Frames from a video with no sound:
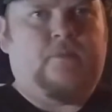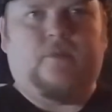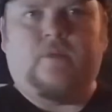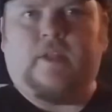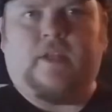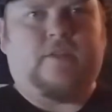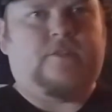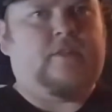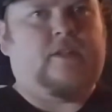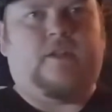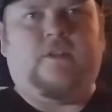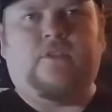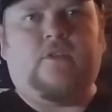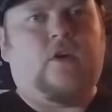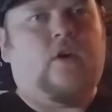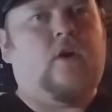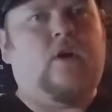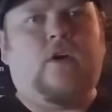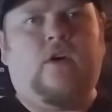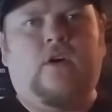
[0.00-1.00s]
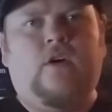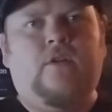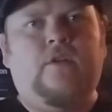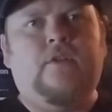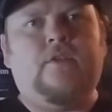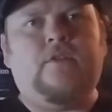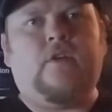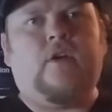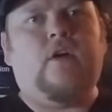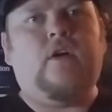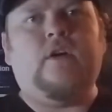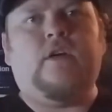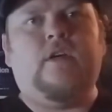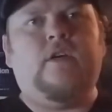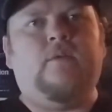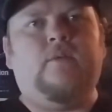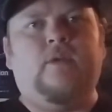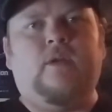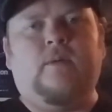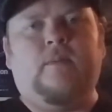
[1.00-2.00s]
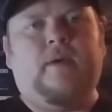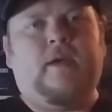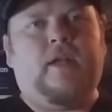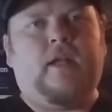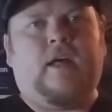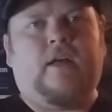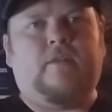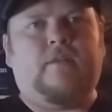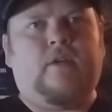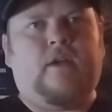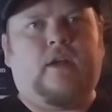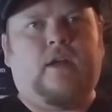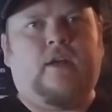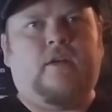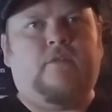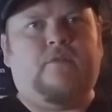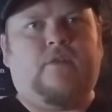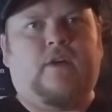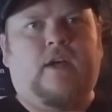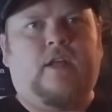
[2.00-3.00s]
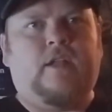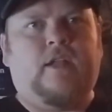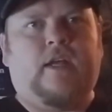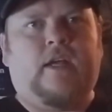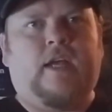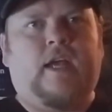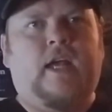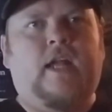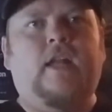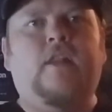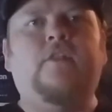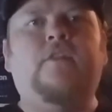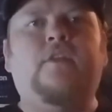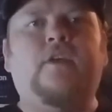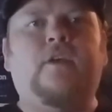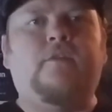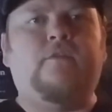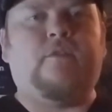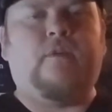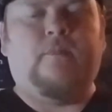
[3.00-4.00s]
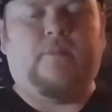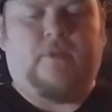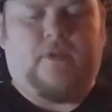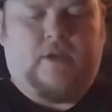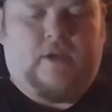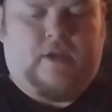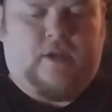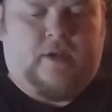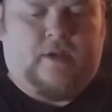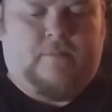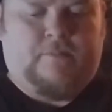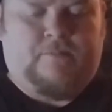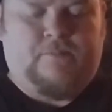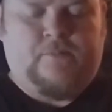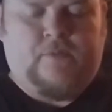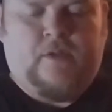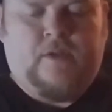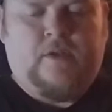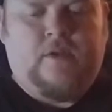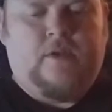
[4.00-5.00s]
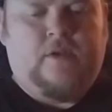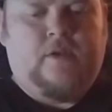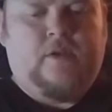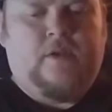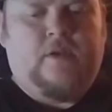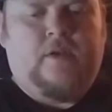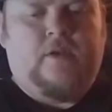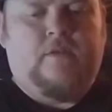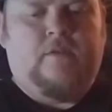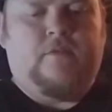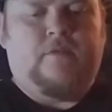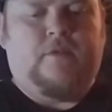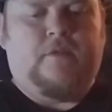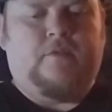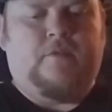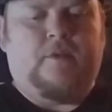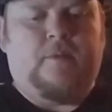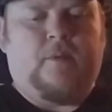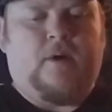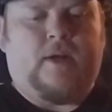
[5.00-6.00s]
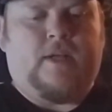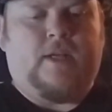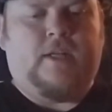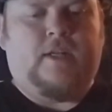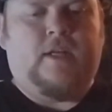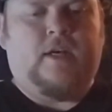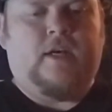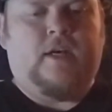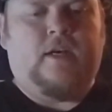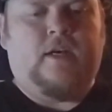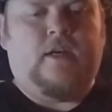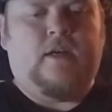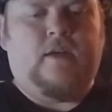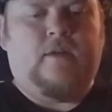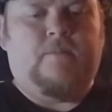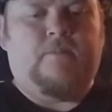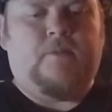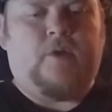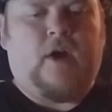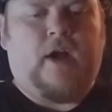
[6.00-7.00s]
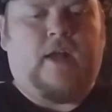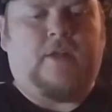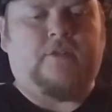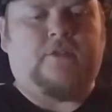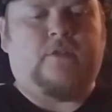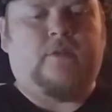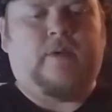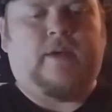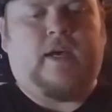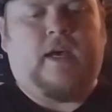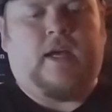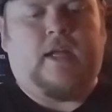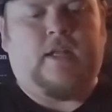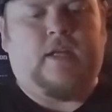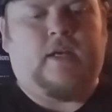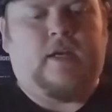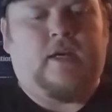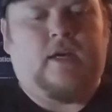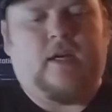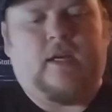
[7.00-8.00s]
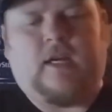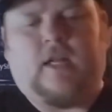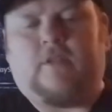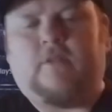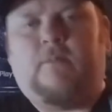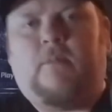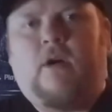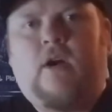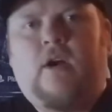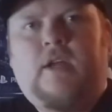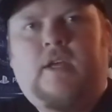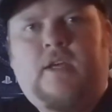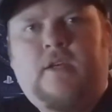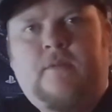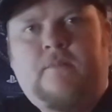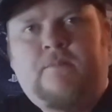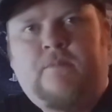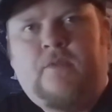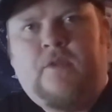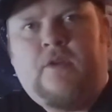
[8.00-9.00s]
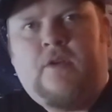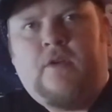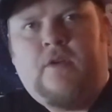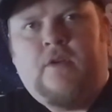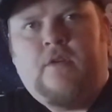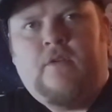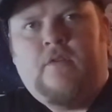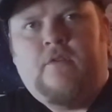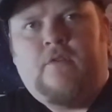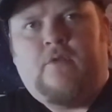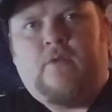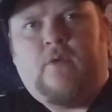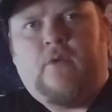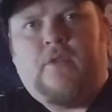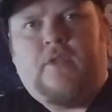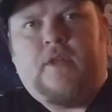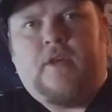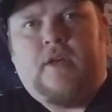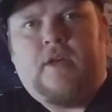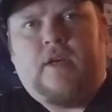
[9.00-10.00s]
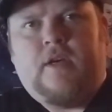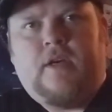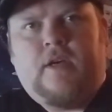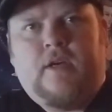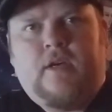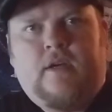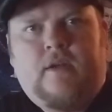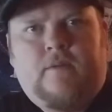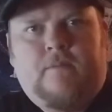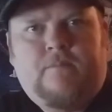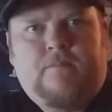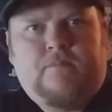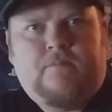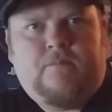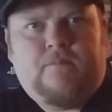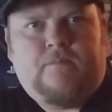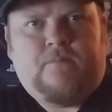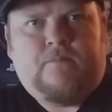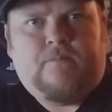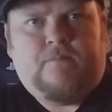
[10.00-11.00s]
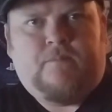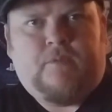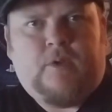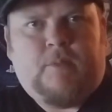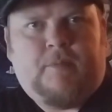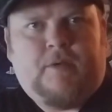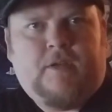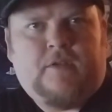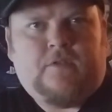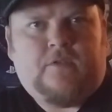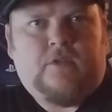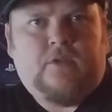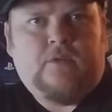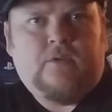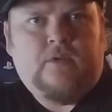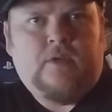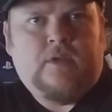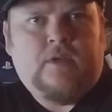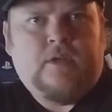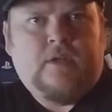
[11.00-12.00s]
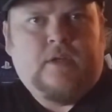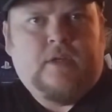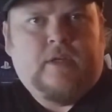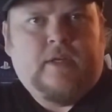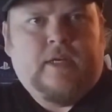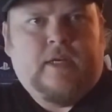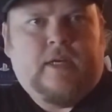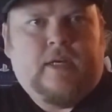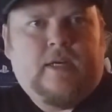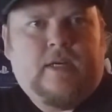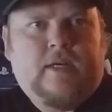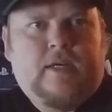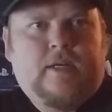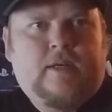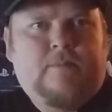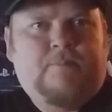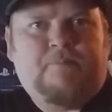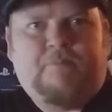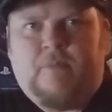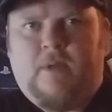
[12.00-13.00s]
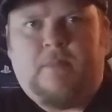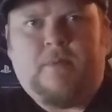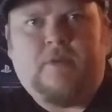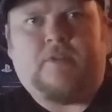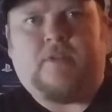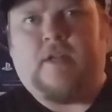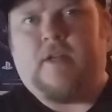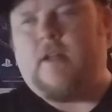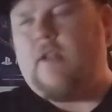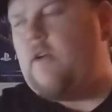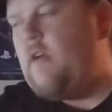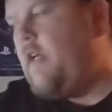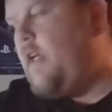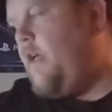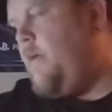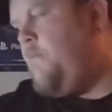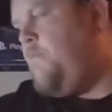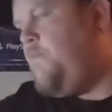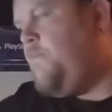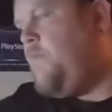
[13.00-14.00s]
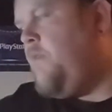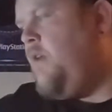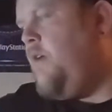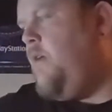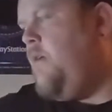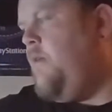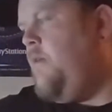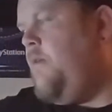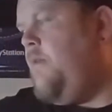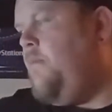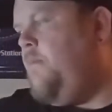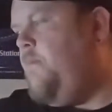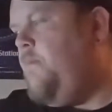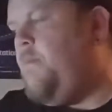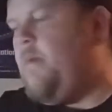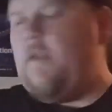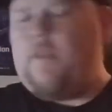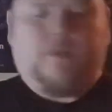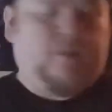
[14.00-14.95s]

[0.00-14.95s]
like I said, these are all Goodwill, man. I didn't find like anything from the flea market. Alright, so we got Katamari for the PS2. Maybe a $10 game. Paid